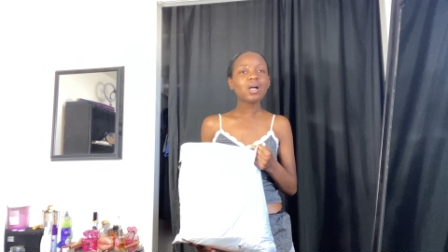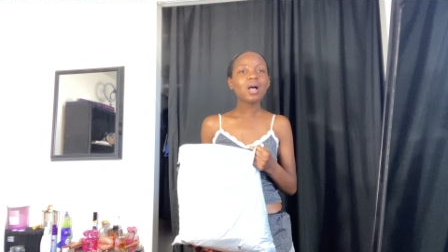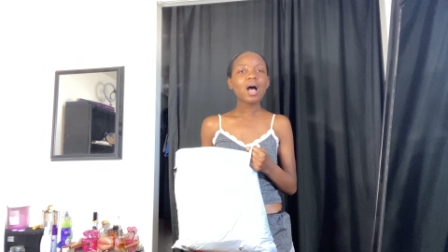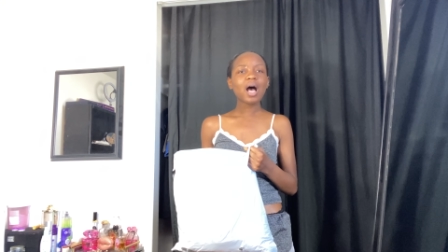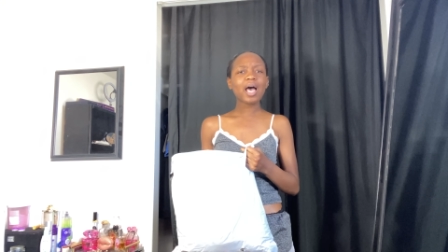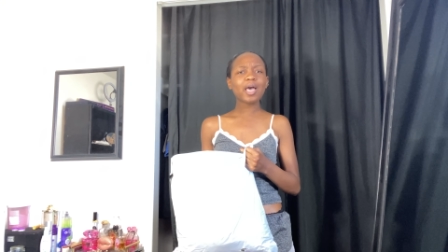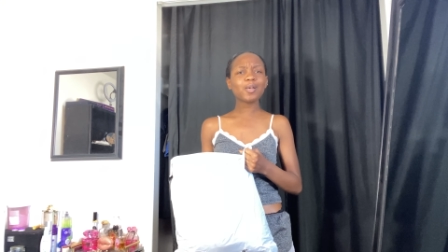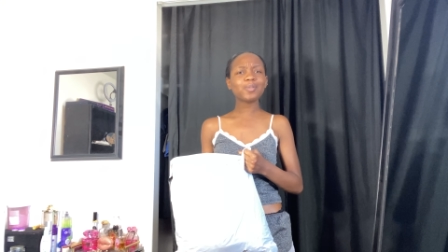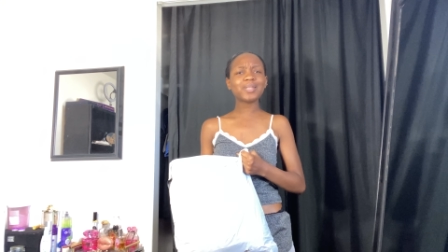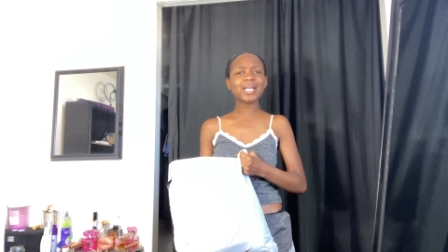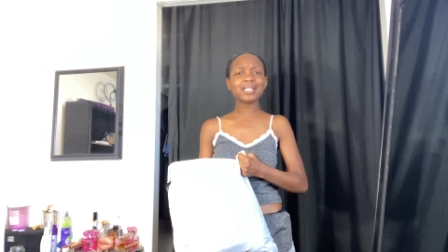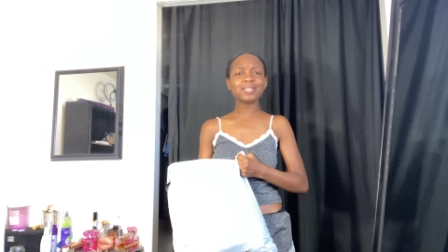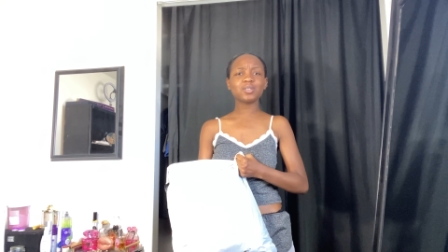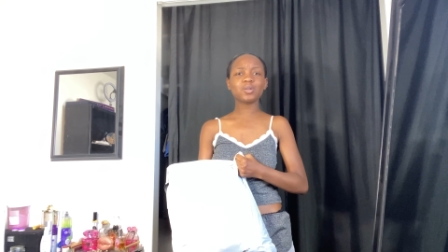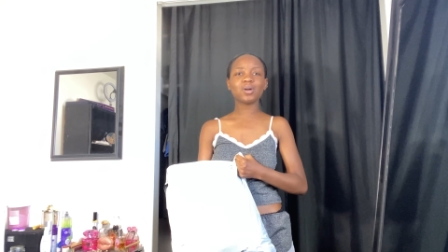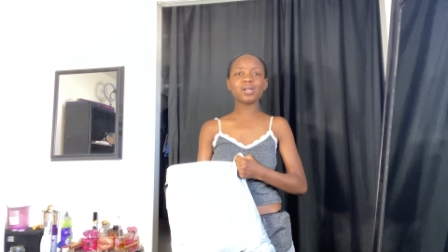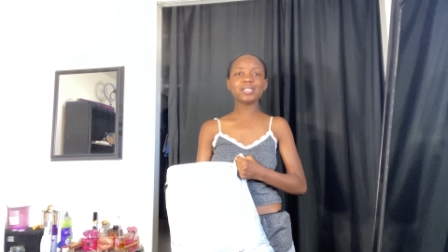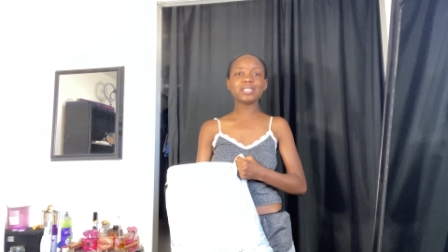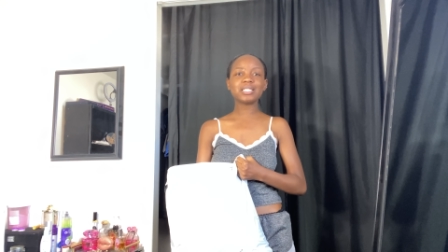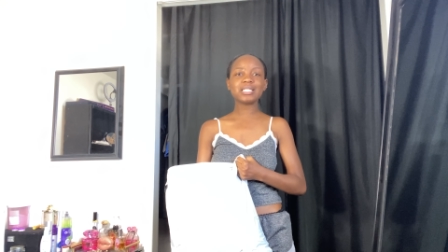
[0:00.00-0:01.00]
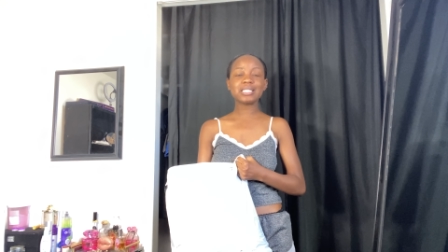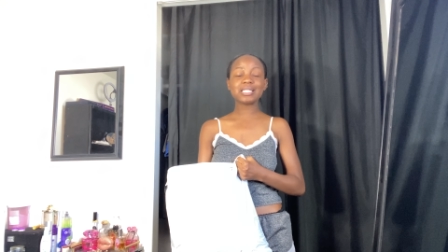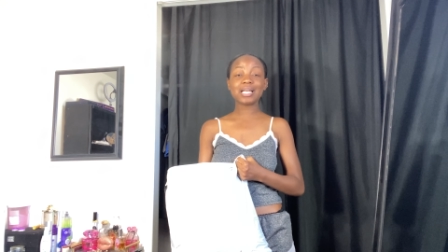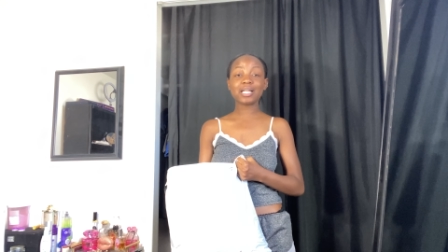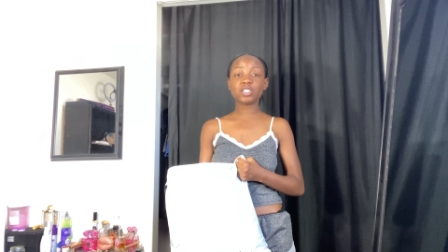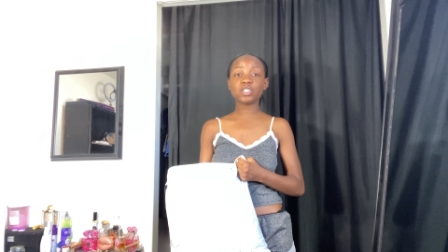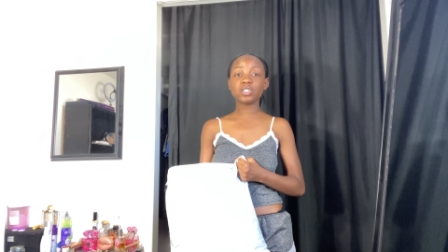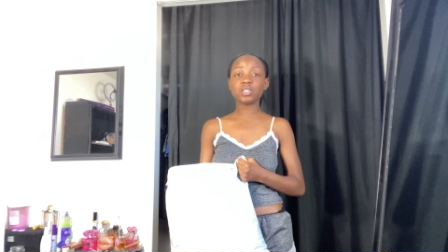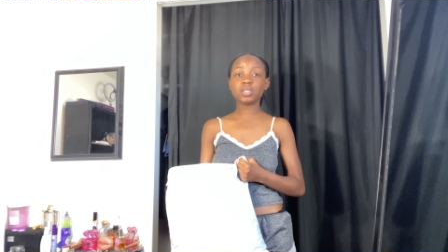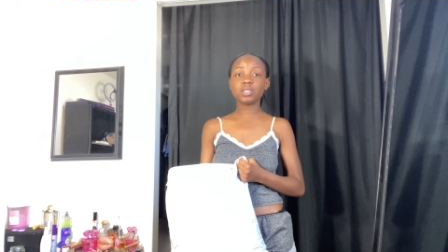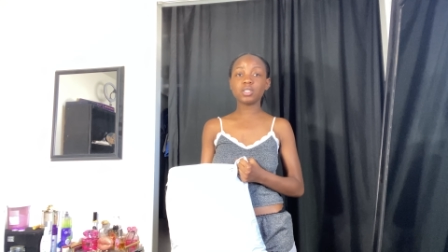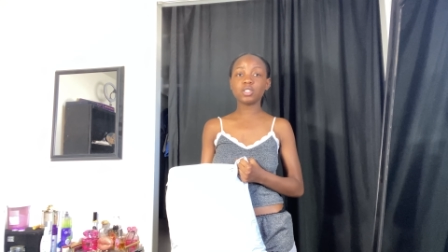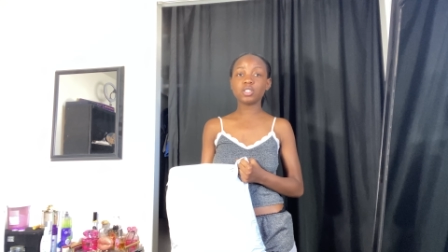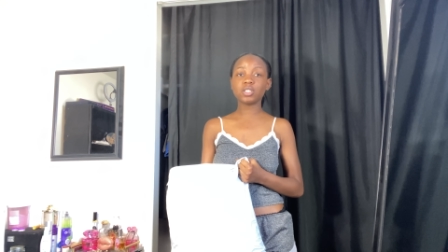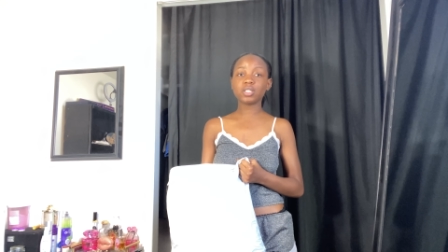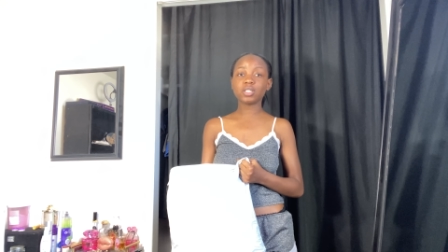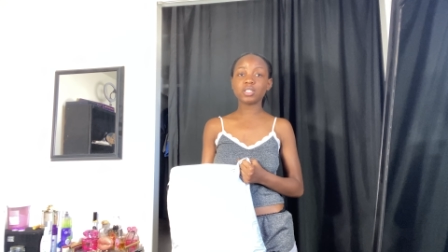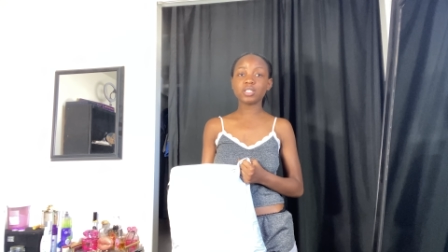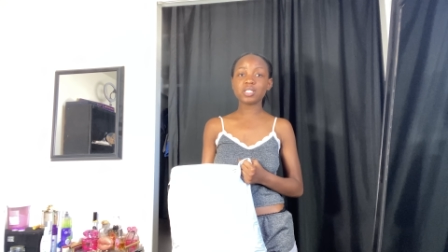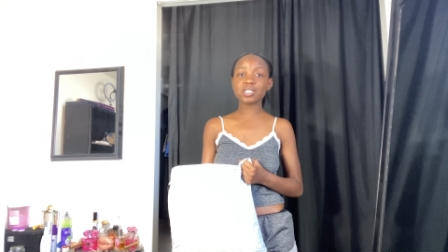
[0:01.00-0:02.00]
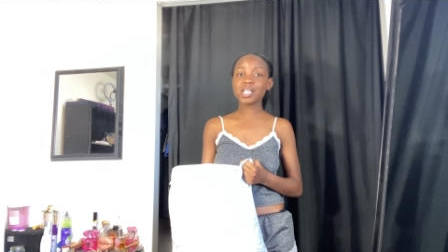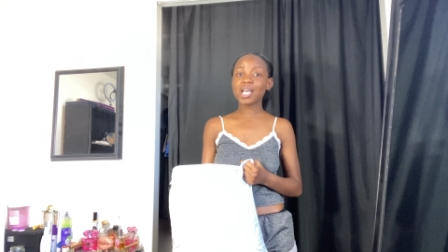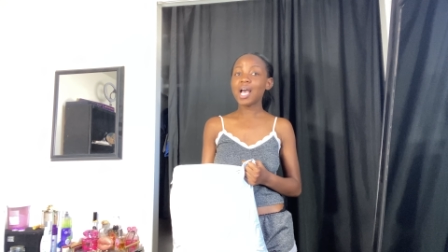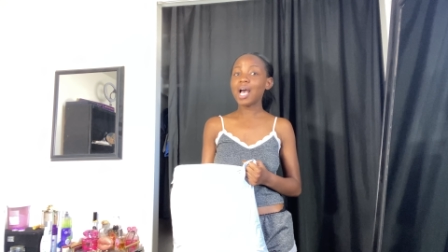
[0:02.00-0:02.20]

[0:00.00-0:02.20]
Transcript: I hope that the quality is actually good because